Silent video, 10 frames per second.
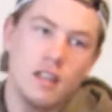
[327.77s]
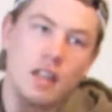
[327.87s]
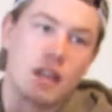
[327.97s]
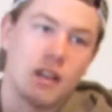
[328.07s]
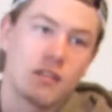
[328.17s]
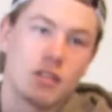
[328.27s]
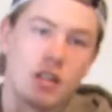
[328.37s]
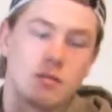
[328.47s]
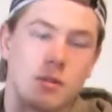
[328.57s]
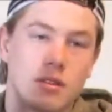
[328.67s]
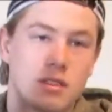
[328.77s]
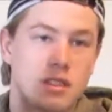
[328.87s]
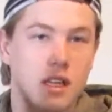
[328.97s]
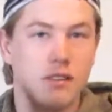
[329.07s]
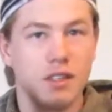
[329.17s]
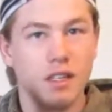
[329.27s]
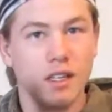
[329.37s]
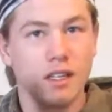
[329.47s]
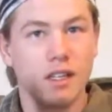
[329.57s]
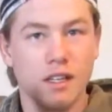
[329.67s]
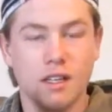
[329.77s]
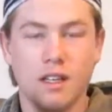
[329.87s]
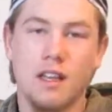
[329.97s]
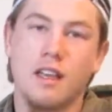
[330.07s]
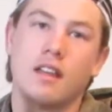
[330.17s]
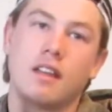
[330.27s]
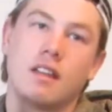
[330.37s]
take off the crossbolt safety, and